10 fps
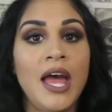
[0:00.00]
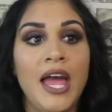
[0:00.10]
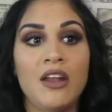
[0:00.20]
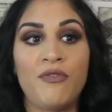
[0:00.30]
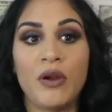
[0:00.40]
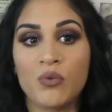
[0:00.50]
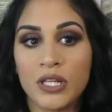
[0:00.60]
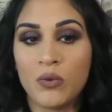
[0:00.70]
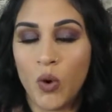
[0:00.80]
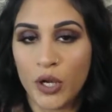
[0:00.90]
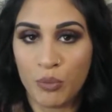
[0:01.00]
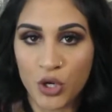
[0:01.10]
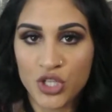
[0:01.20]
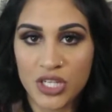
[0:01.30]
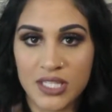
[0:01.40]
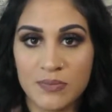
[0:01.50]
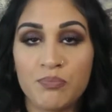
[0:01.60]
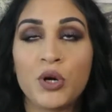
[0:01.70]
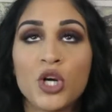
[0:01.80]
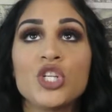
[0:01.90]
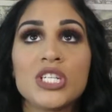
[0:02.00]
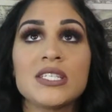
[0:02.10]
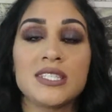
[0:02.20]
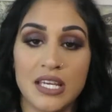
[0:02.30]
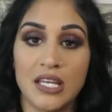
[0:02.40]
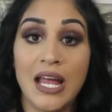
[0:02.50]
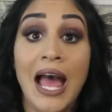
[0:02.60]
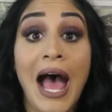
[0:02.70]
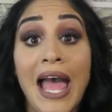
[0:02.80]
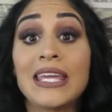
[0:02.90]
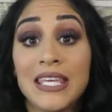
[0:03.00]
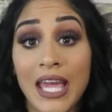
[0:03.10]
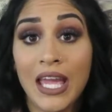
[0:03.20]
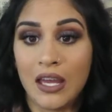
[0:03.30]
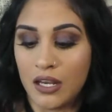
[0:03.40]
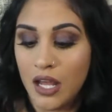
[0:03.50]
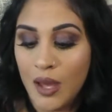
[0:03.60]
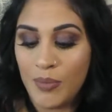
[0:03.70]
And if I really want to purchase it, I can.